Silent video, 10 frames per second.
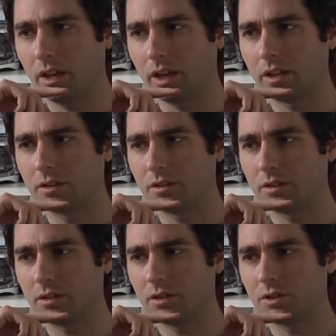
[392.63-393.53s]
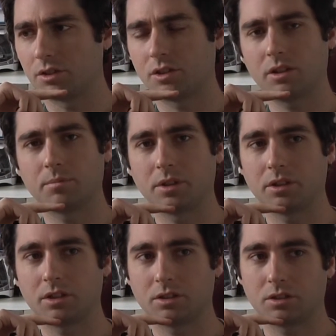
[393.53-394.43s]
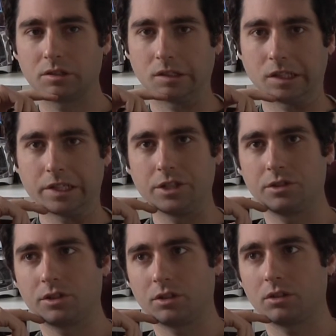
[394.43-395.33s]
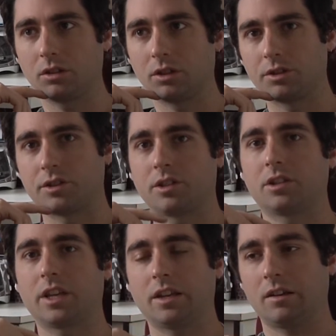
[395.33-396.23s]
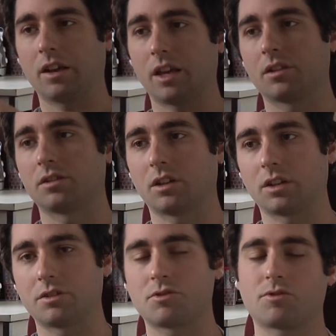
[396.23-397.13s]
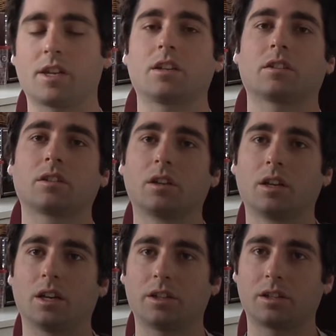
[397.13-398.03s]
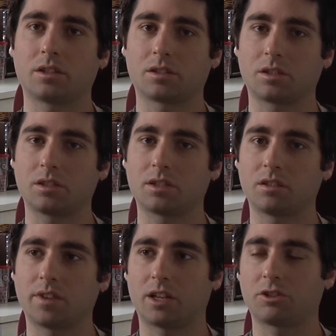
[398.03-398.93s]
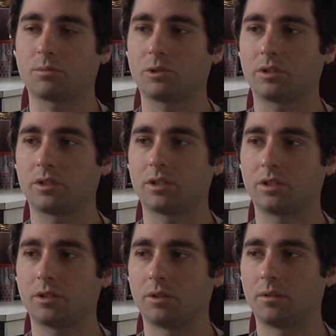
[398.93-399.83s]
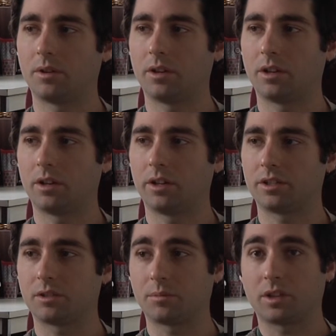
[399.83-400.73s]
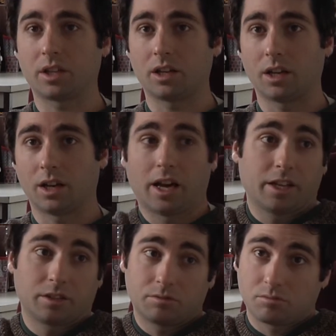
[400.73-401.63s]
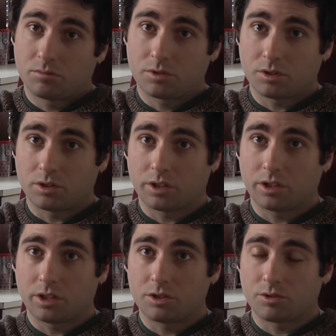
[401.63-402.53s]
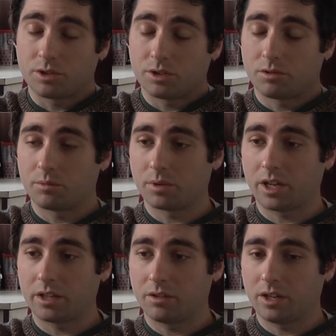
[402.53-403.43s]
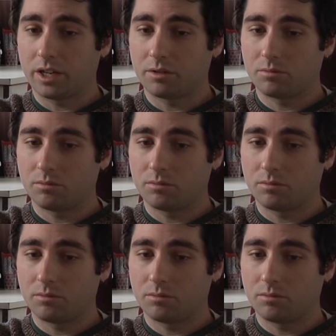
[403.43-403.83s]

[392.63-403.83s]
And just the ability to continue to learn and to get hands-on training, I think is invaluable, and it's something that I certainly enjoy doing, but I